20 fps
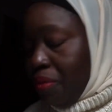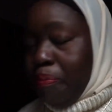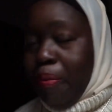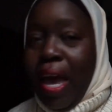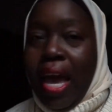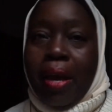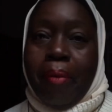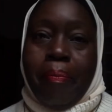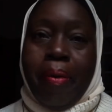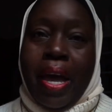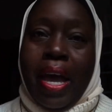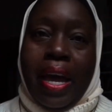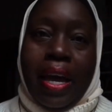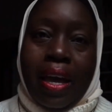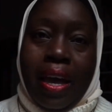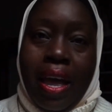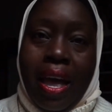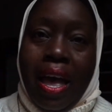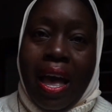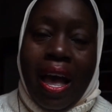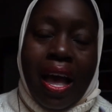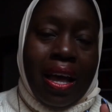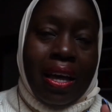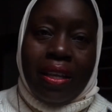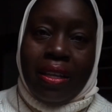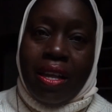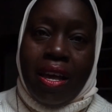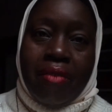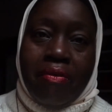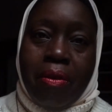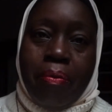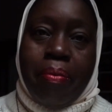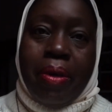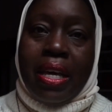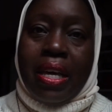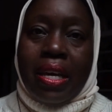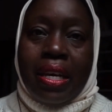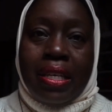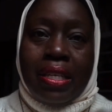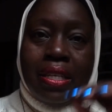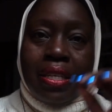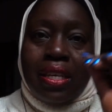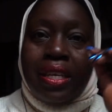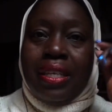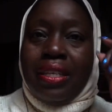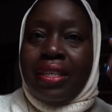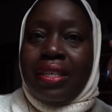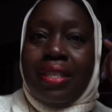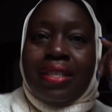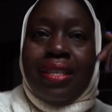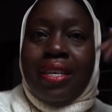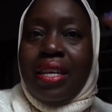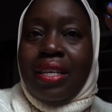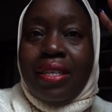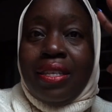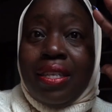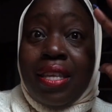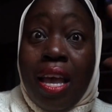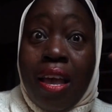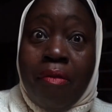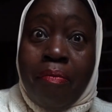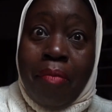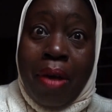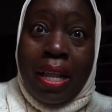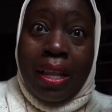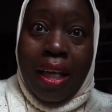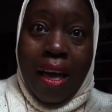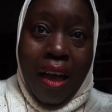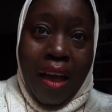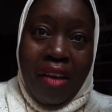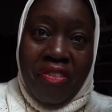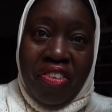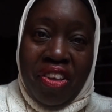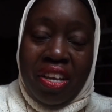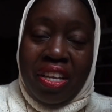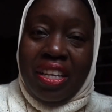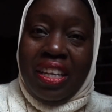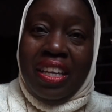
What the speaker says: backpack. I love it because it saved my life